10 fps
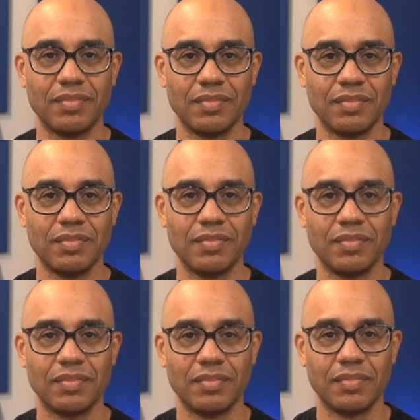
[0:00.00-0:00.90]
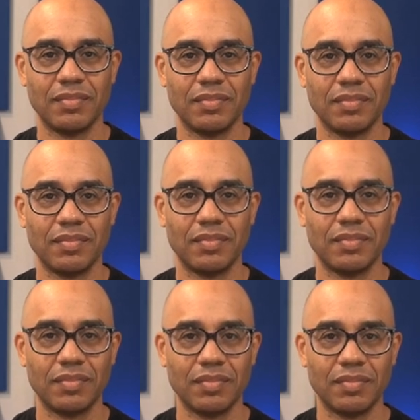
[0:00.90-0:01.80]

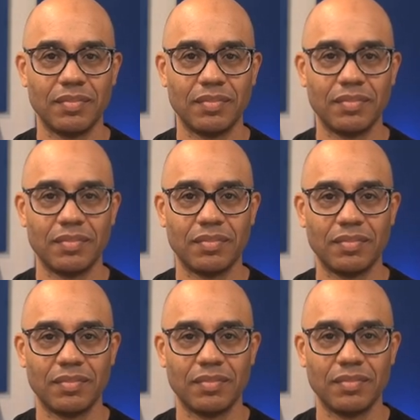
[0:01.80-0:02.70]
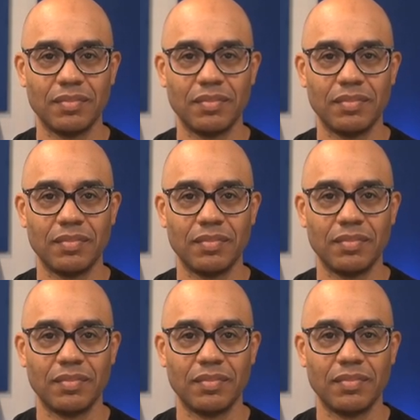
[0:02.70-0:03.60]

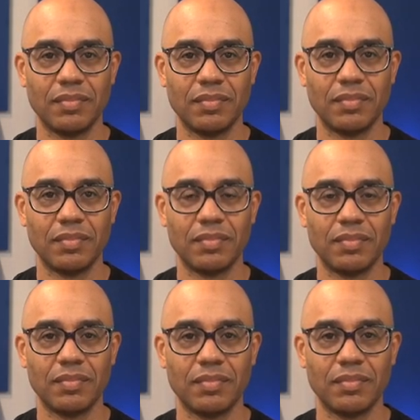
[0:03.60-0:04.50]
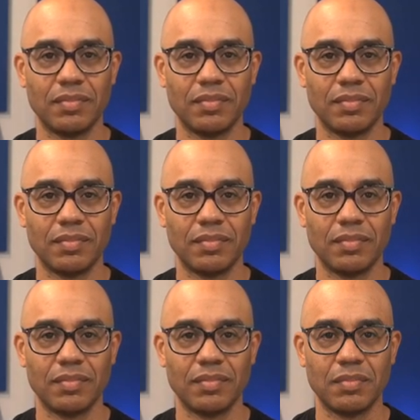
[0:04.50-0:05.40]

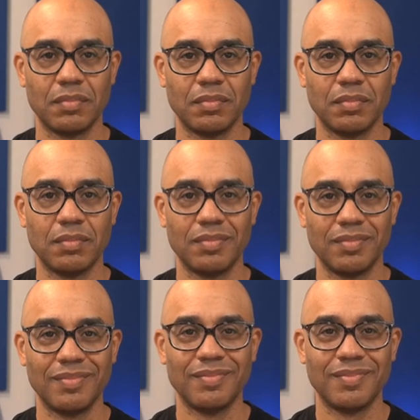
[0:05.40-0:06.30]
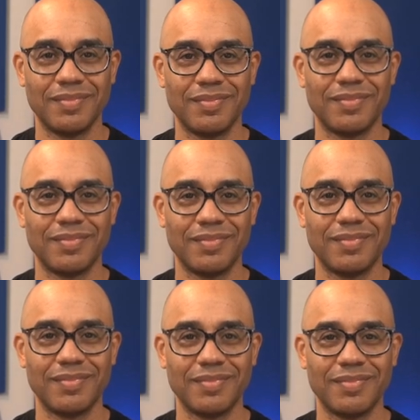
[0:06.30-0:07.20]

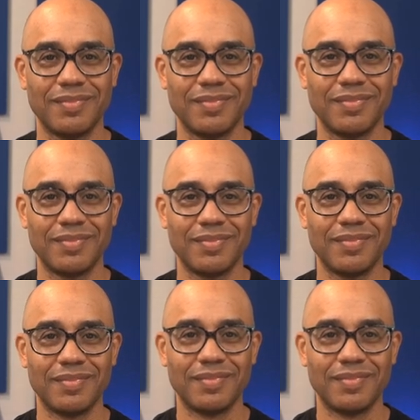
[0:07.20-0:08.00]
(not speaking)